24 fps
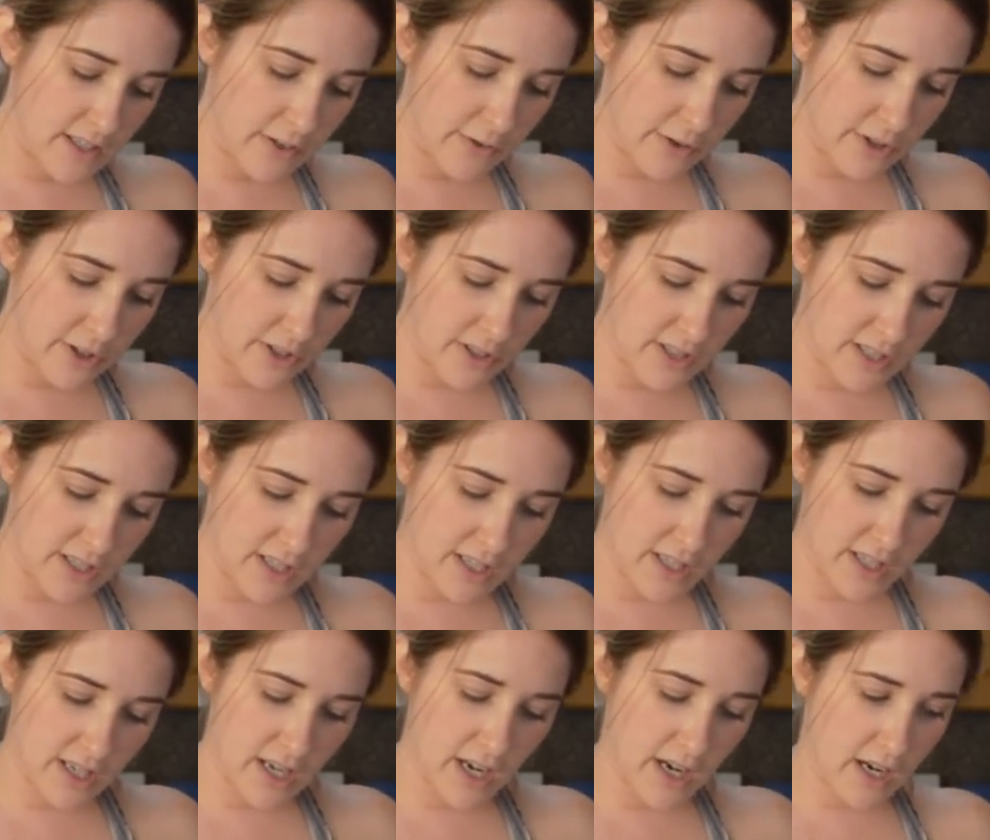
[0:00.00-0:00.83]
We're just
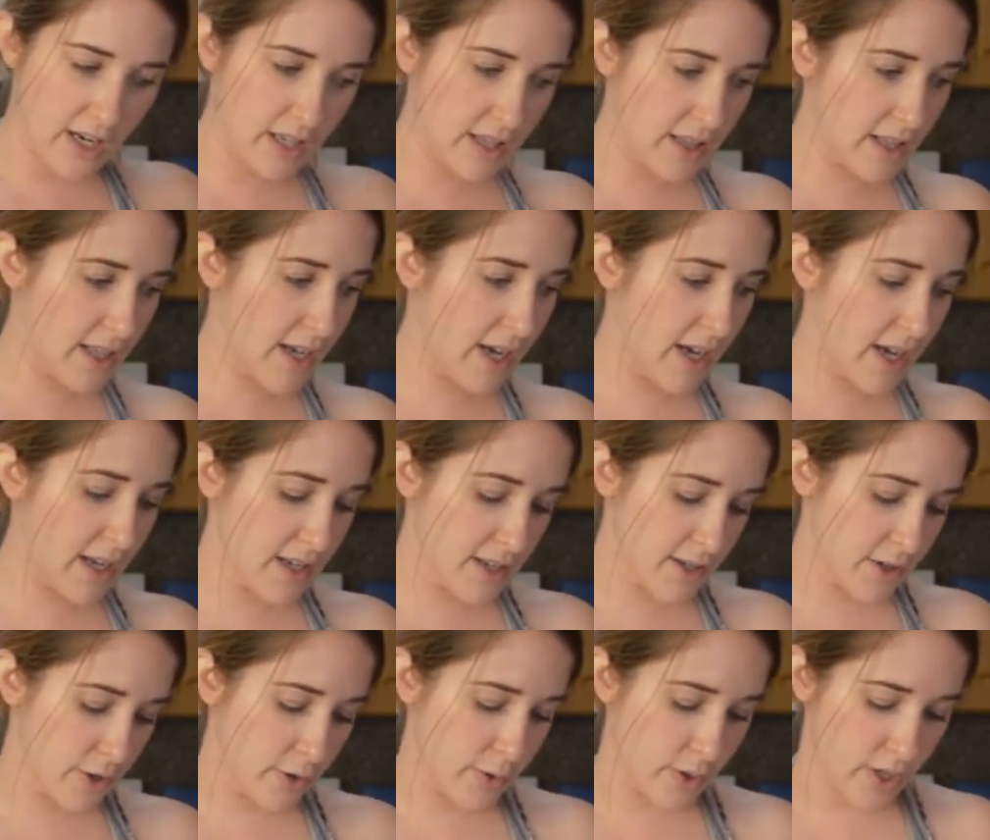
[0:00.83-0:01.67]
gonna add
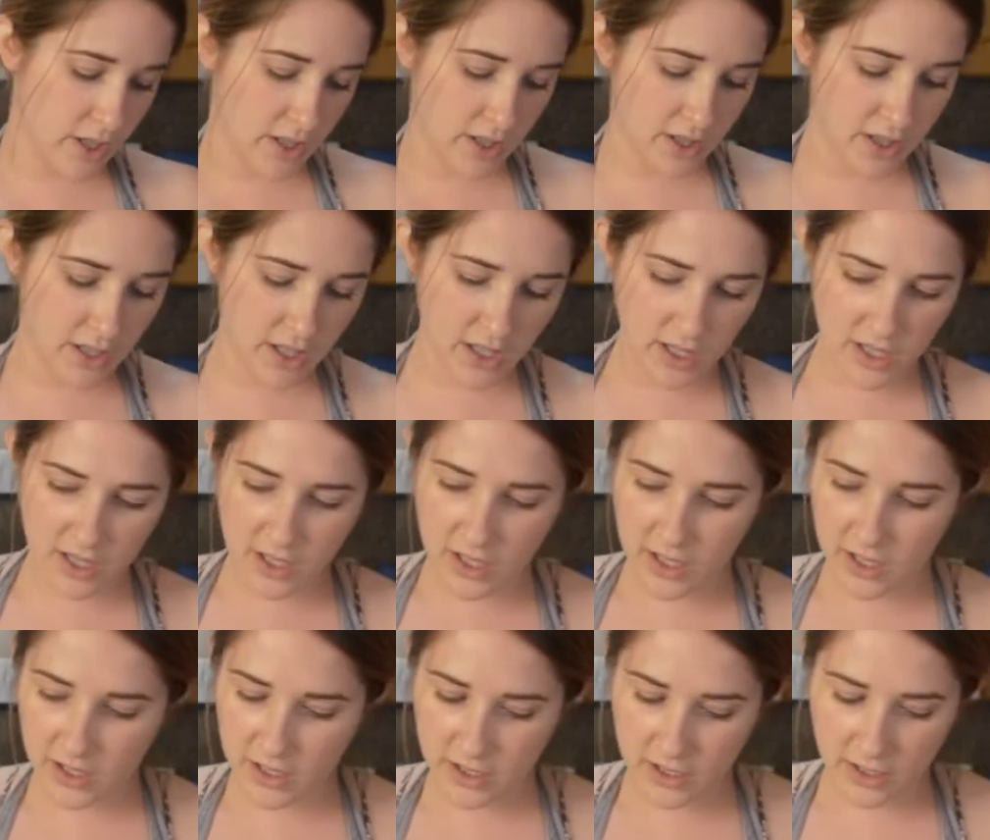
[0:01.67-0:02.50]
that quickly
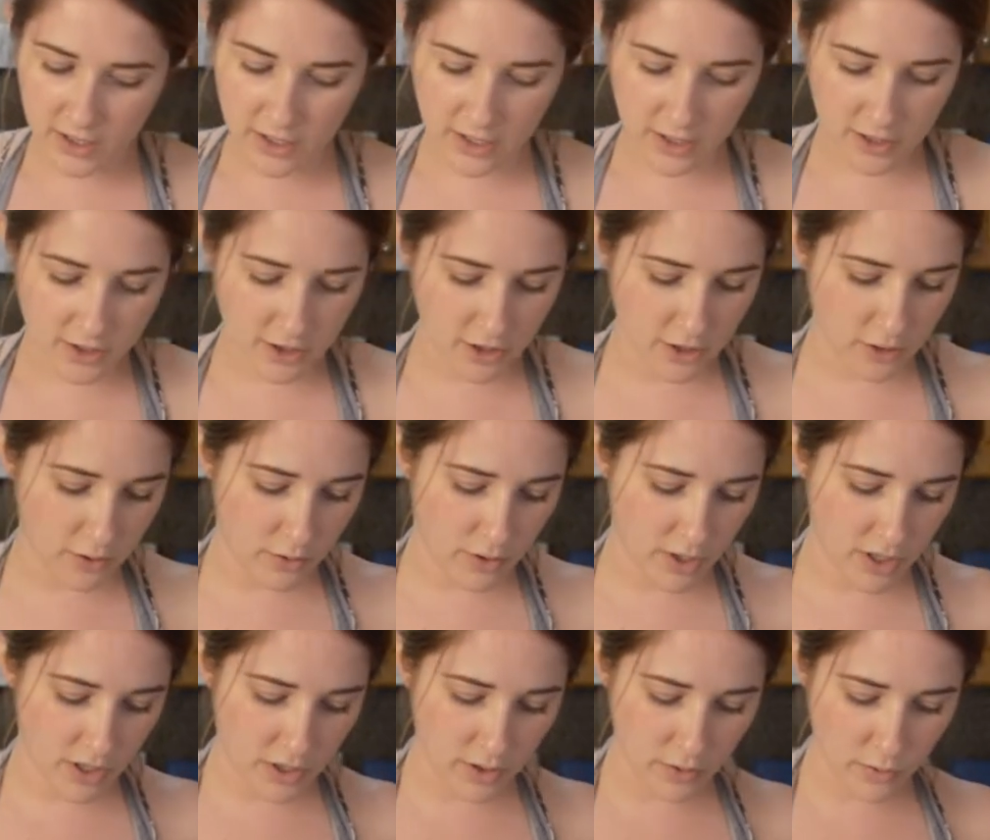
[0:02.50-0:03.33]
to
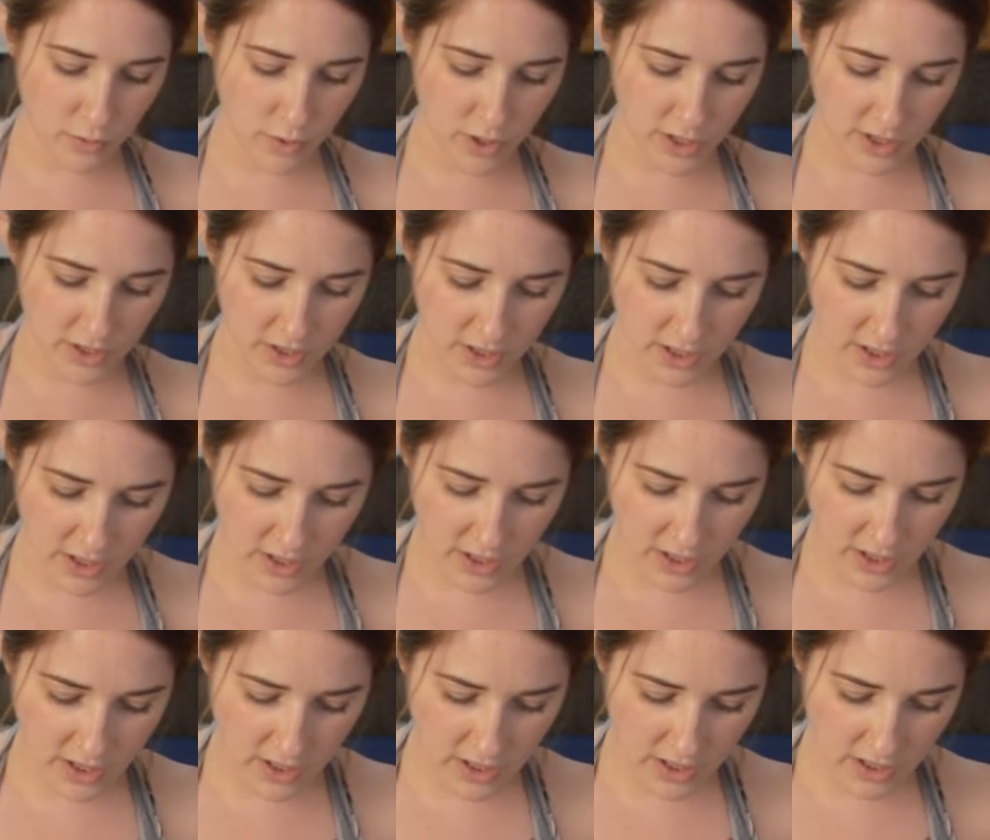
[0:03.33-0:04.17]
our
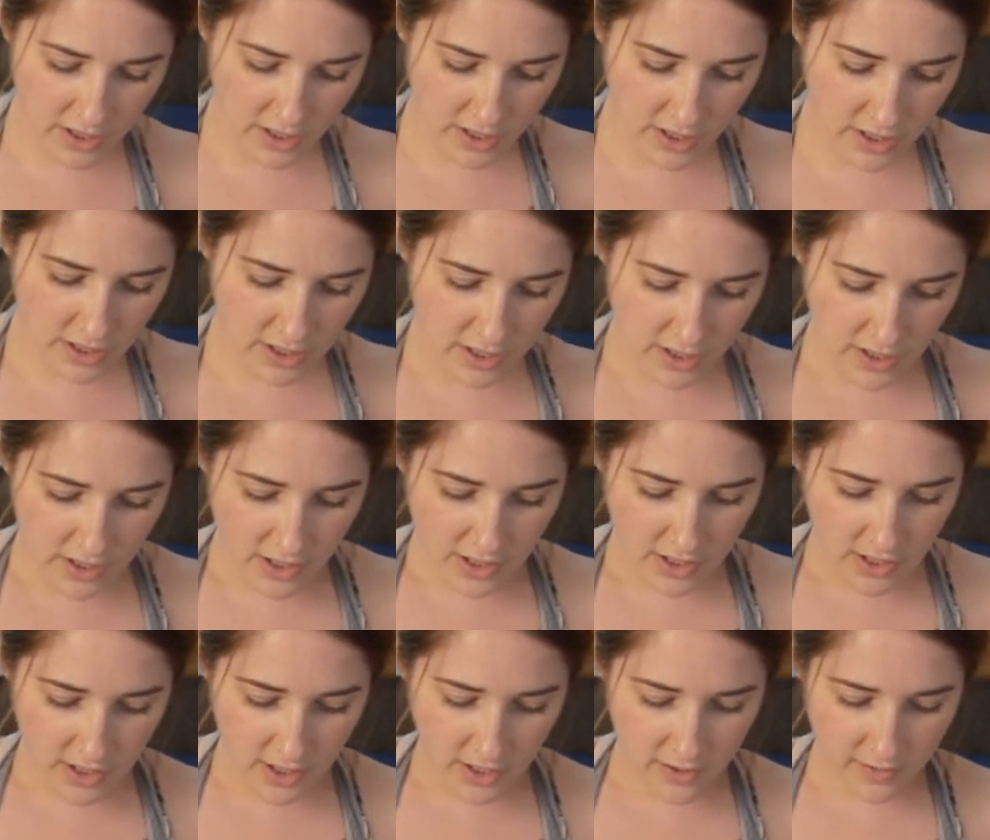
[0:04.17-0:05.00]
water.
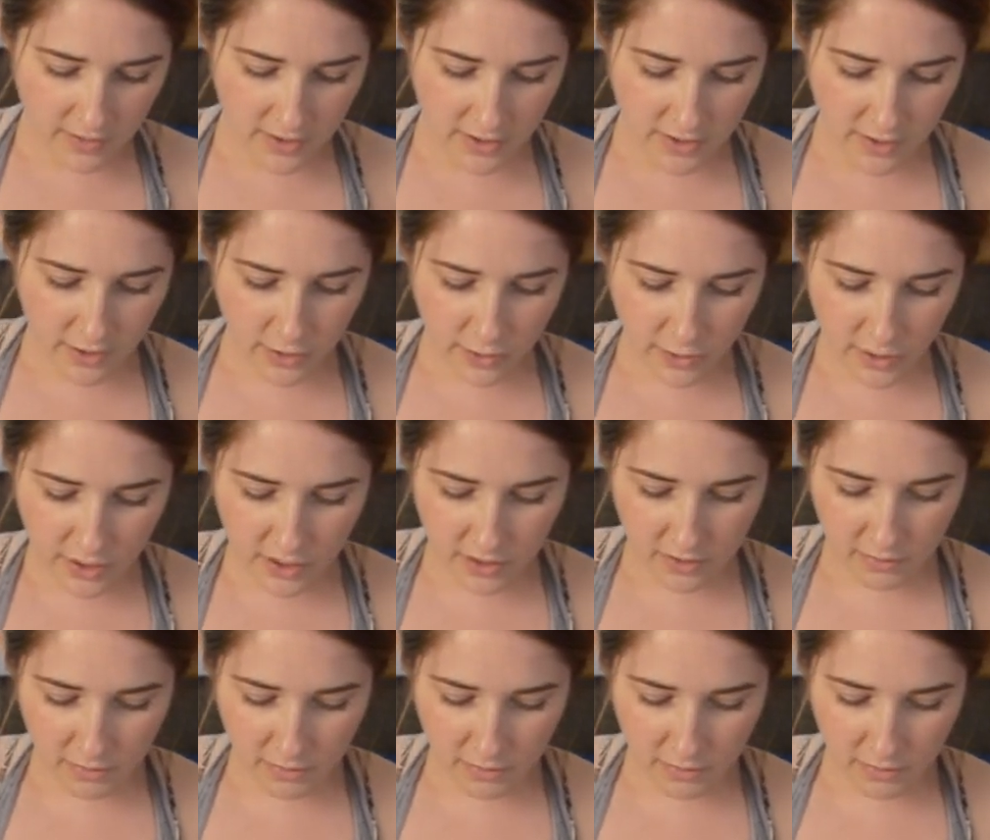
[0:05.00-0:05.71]
Give it a quick